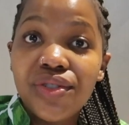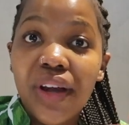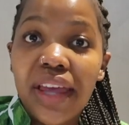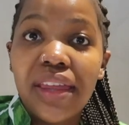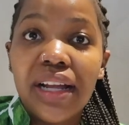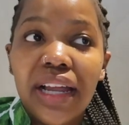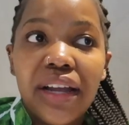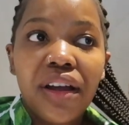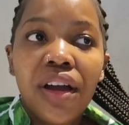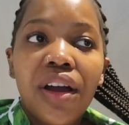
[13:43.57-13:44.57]
So I think
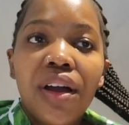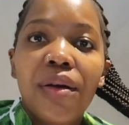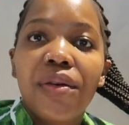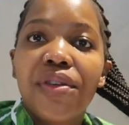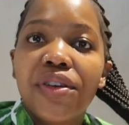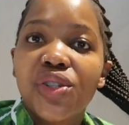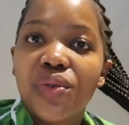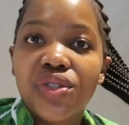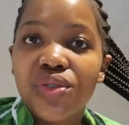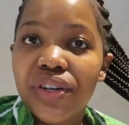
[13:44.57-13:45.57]
like the
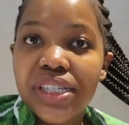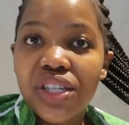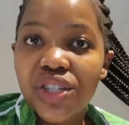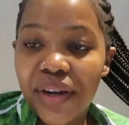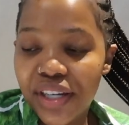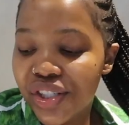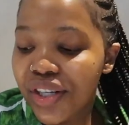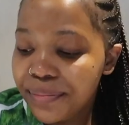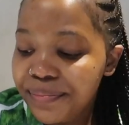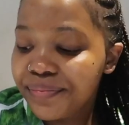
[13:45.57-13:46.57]
short story
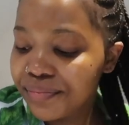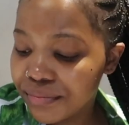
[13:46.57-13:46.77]
situation